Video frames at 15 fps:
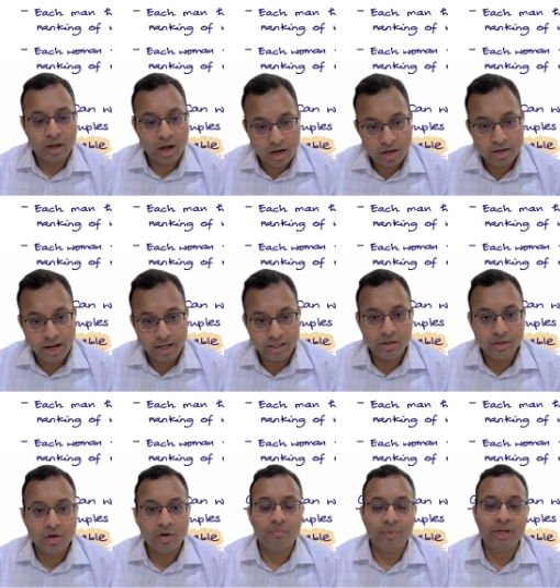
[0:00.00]
her
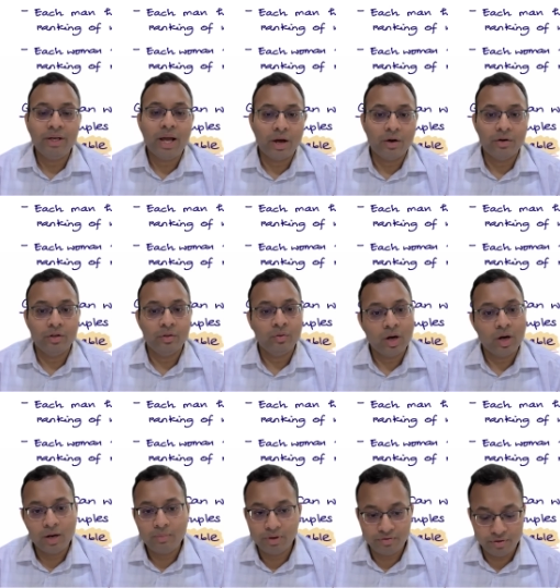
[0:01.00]
ranking of men according to
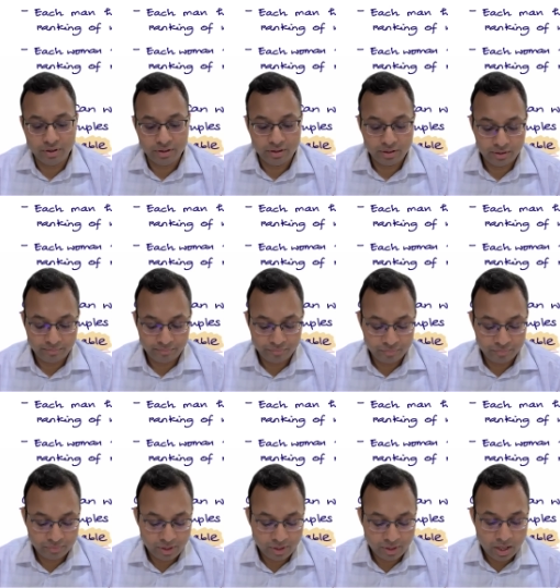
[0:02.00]
her preference.
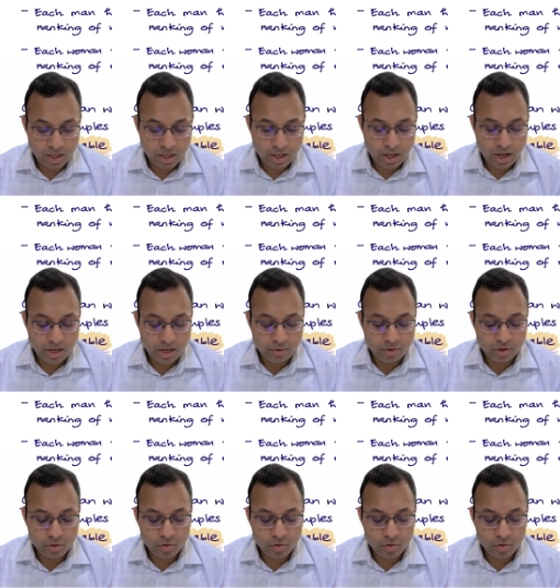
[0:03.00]
And our